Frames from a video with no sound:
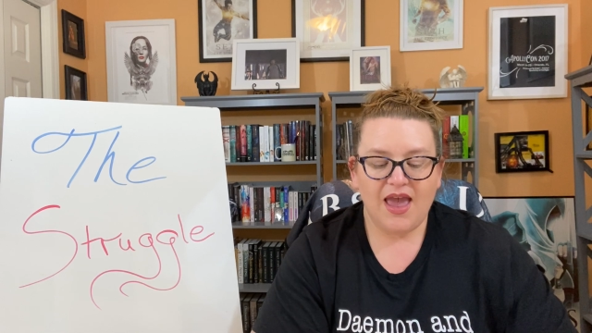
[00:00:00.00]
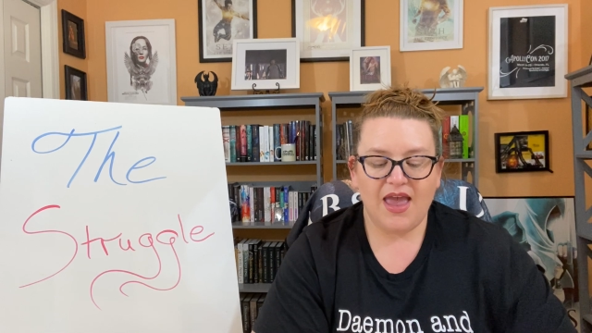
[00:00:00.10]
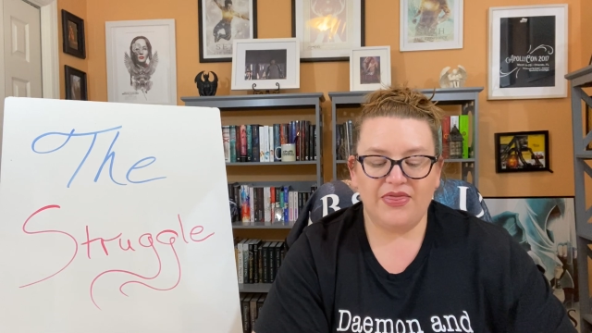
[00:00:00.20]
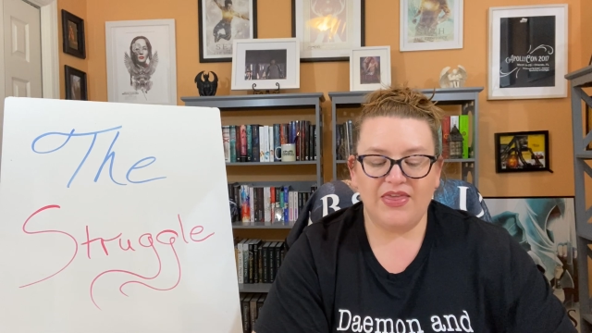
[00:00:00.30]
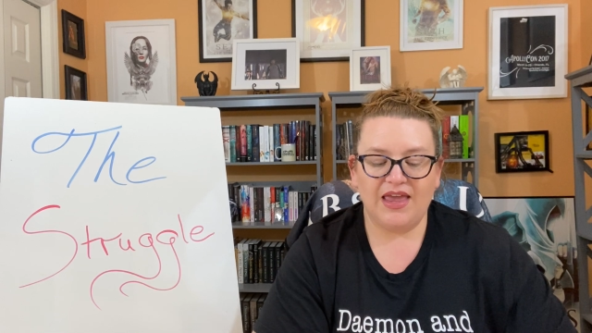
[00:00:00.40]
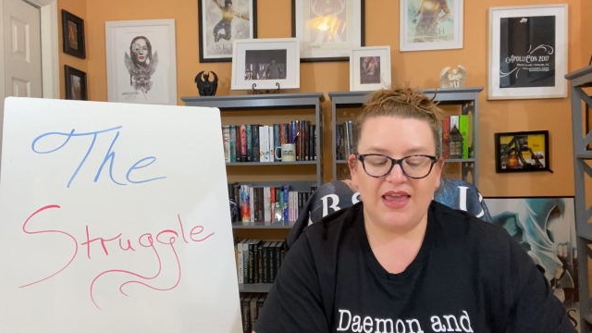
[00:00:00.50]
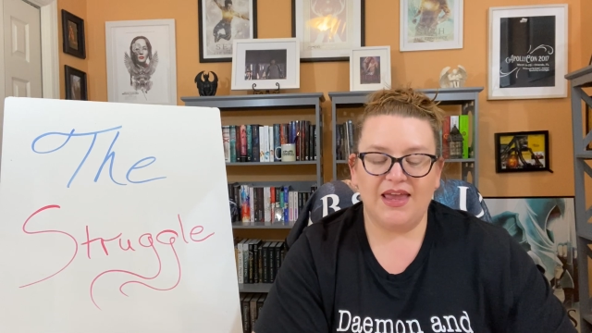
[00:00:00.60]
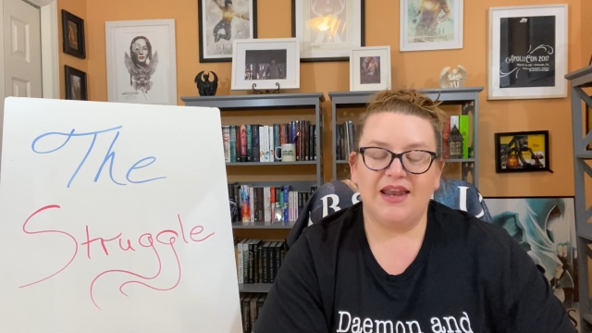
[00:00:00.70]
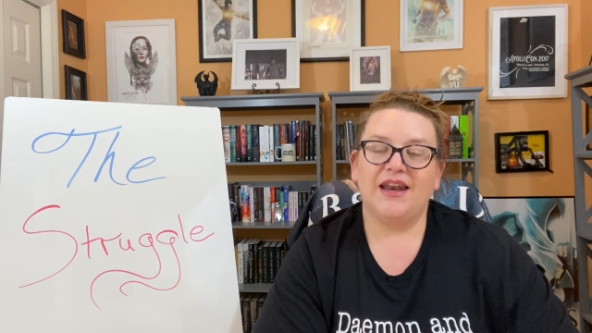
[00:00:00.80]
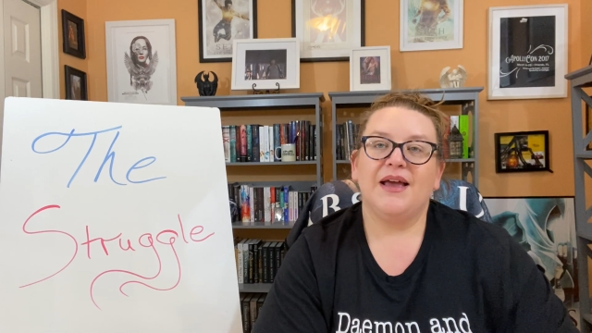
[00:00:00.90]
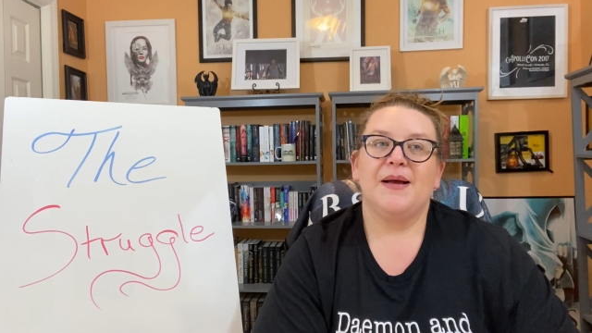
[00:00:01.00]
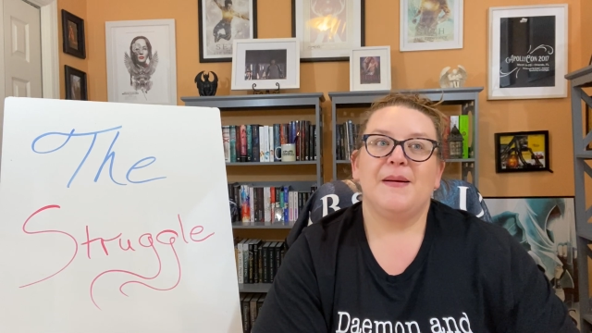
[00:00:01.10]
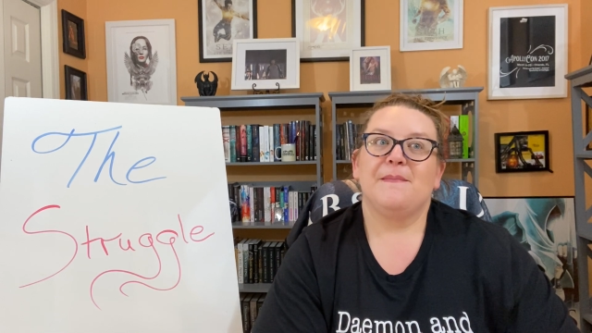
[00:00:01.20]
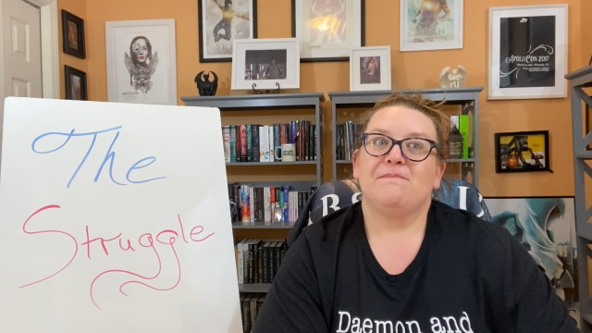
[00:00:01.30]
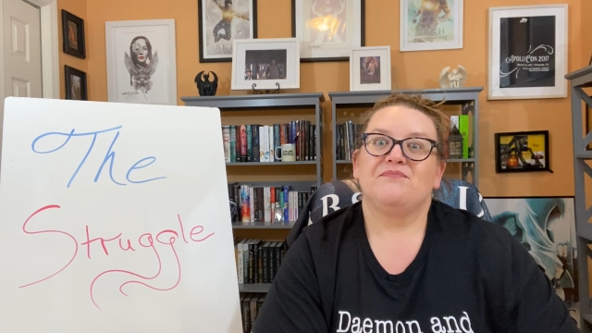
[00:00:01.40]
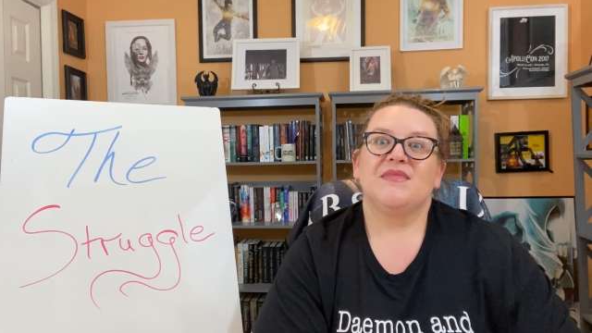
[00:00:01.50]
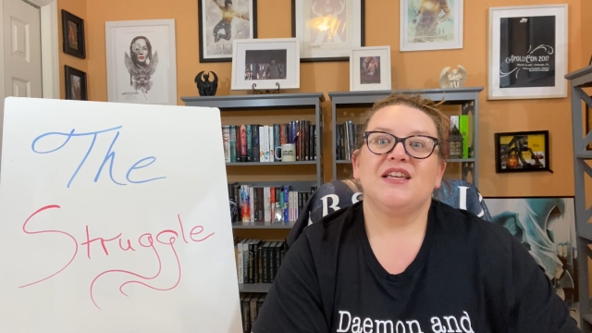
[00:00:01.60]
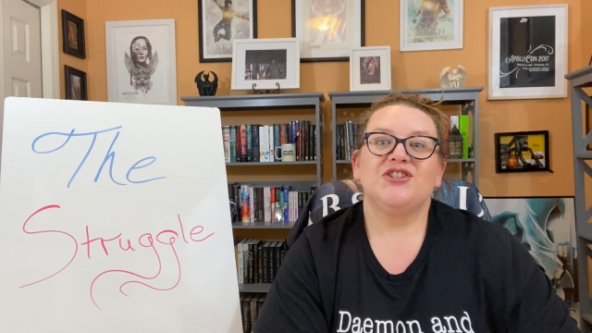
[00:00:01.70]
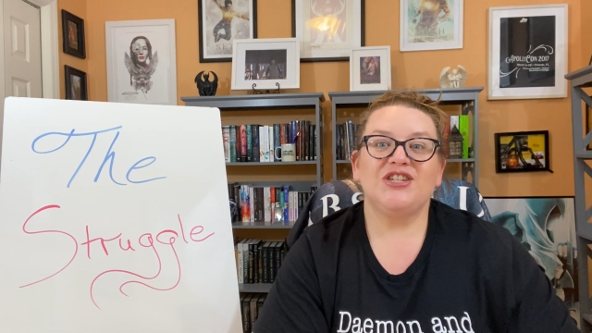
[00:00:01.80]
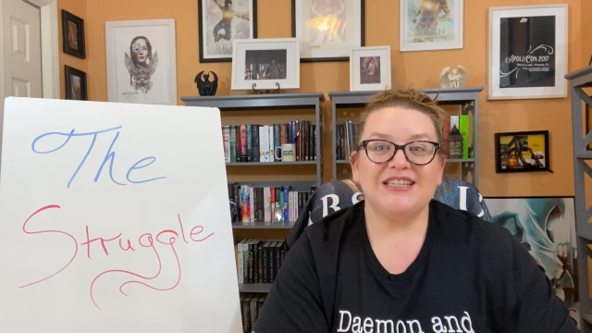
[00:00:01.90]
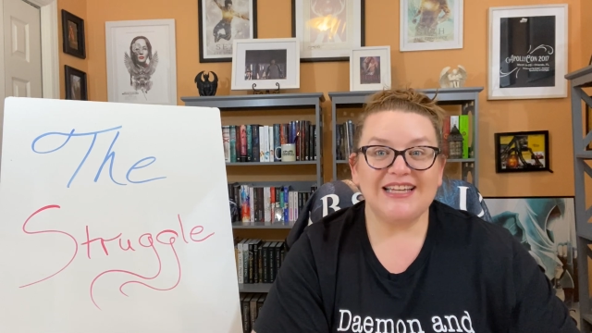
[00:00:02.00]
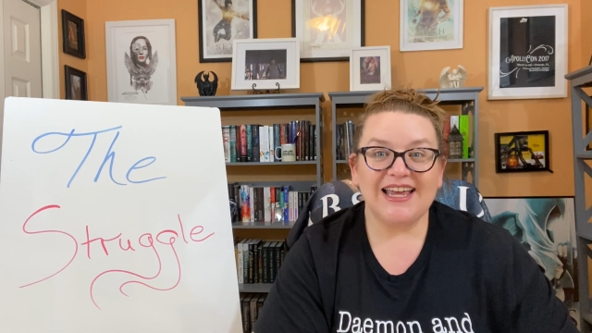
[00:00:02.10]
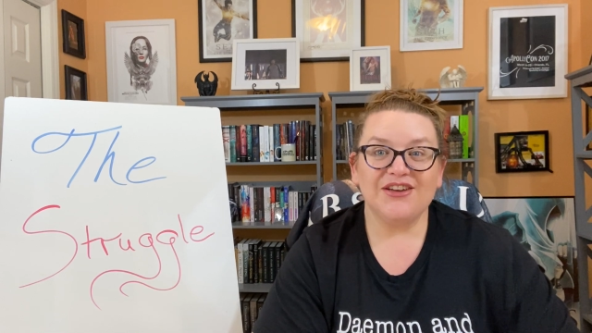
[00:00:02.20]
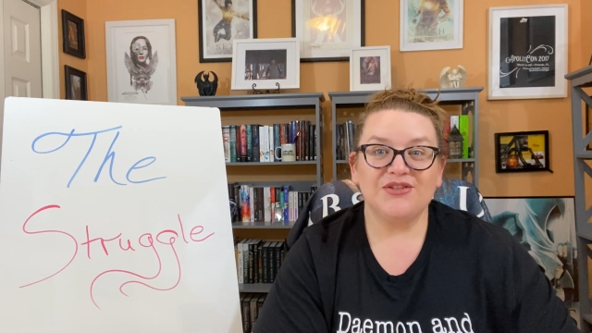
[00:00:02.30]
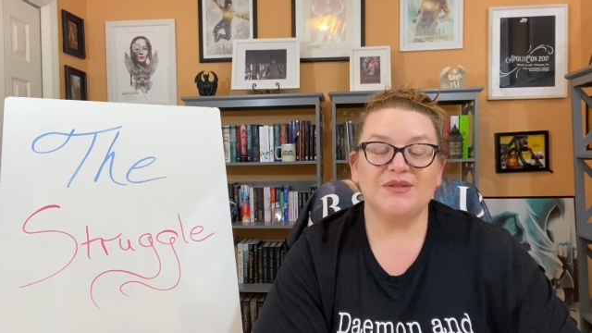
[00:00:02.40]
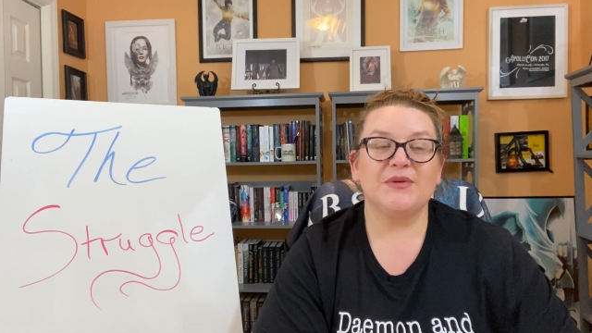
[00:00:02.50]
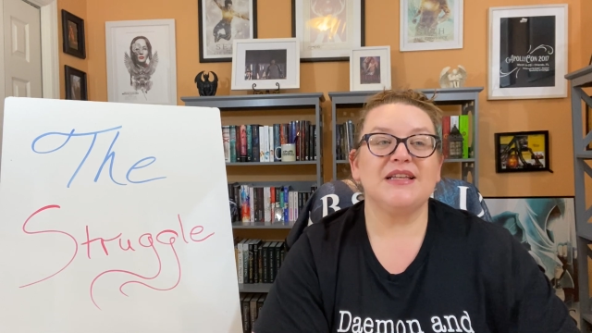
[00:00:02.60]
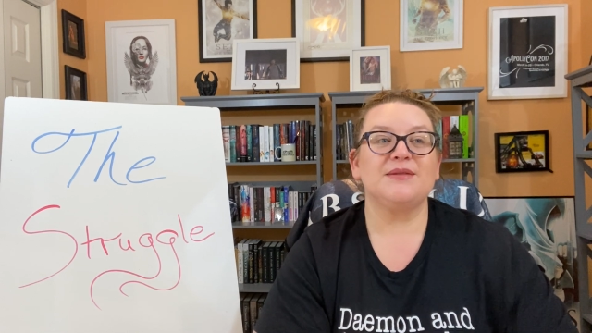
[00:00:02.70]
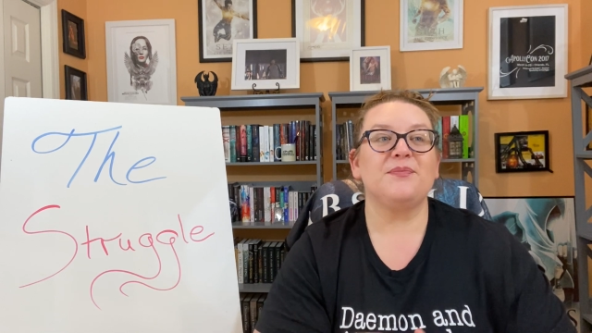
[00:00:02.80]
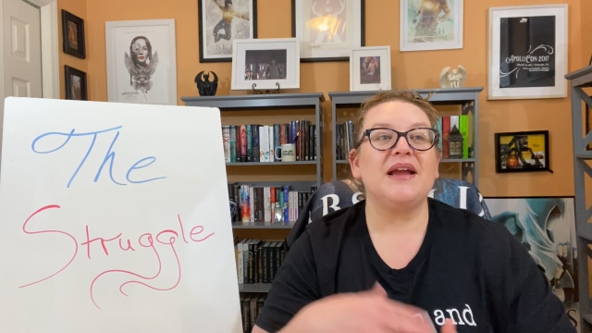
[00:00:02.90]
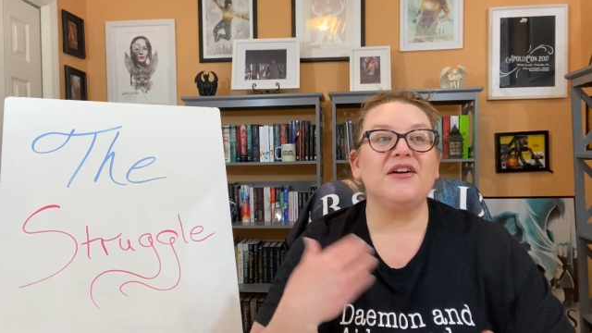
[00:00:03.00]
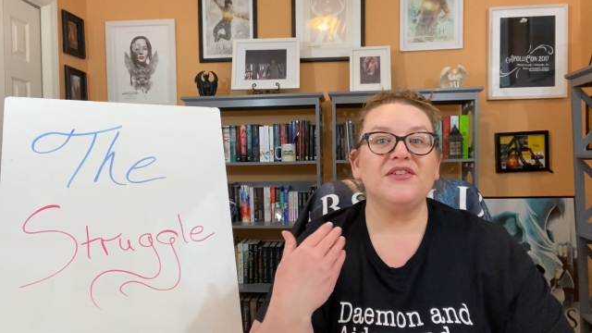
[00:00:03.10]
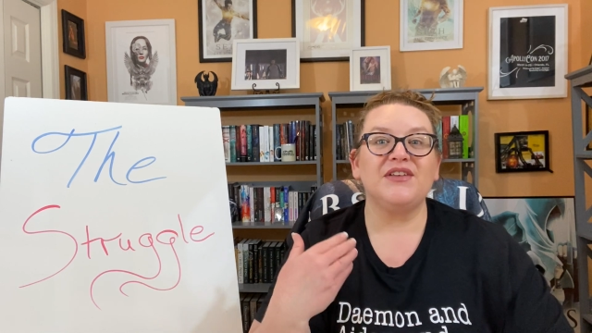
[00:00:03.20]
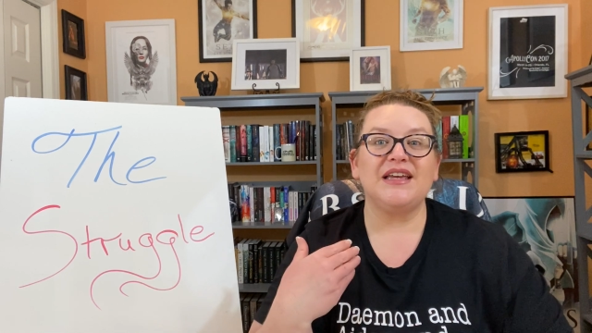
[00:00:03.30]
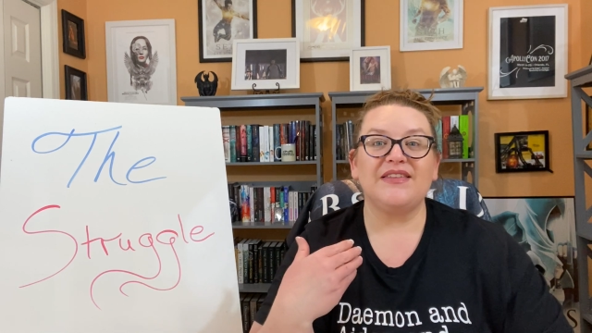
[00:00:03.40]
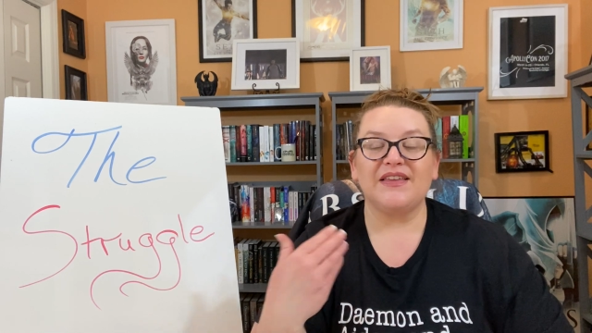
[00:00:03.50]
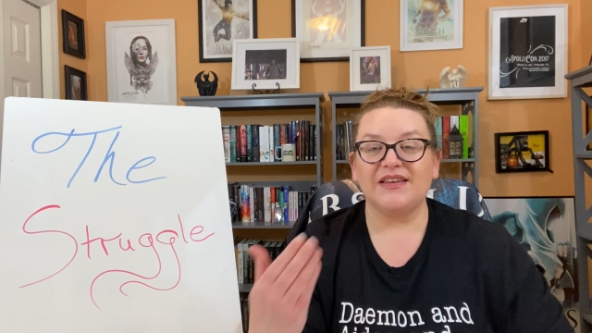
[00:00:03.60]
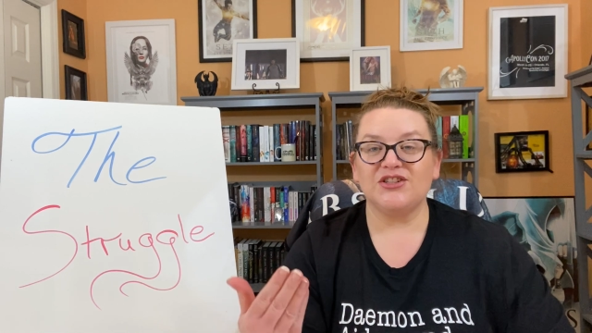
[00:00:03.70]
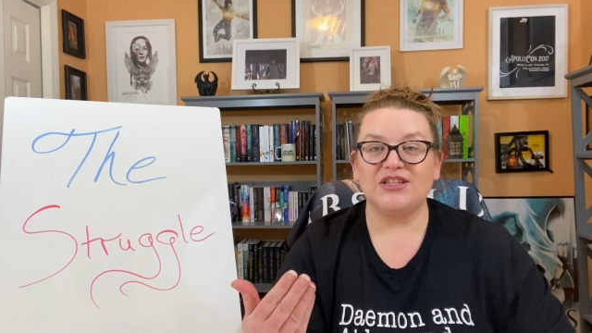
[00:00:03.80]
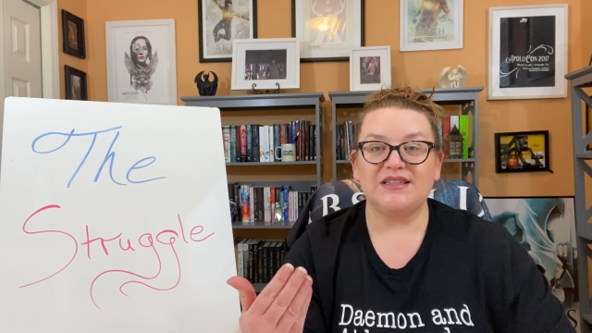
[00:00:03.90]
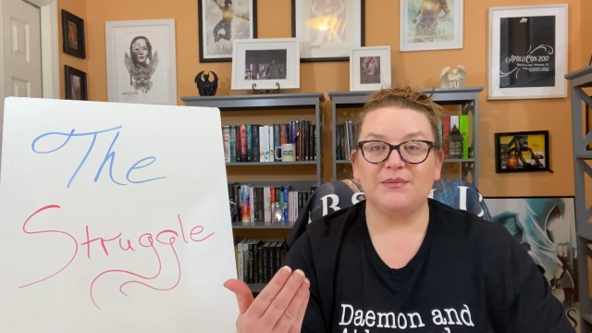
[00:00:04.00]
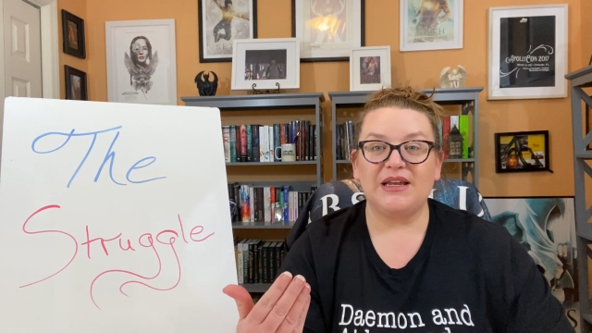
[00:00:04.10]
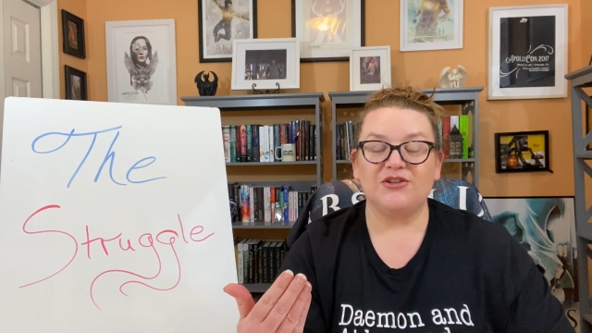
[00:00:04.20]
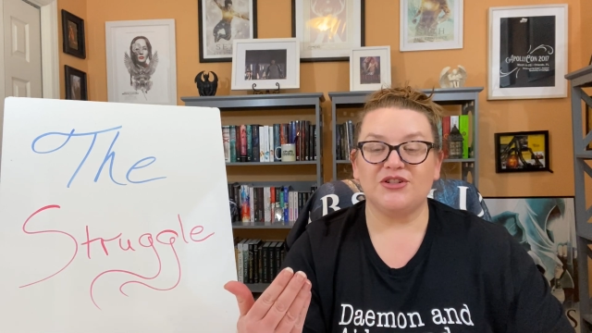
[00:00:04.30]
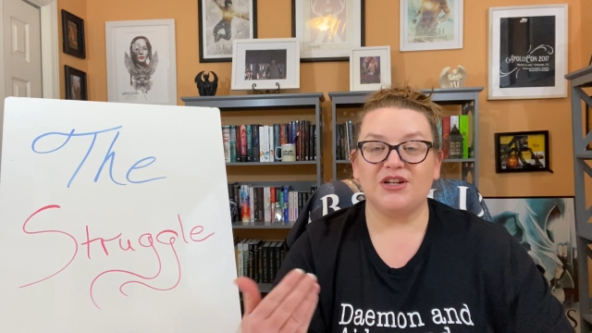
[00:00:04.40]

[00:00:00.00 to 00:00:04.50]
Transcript: And then she tells, because apparently they think she's Demeter's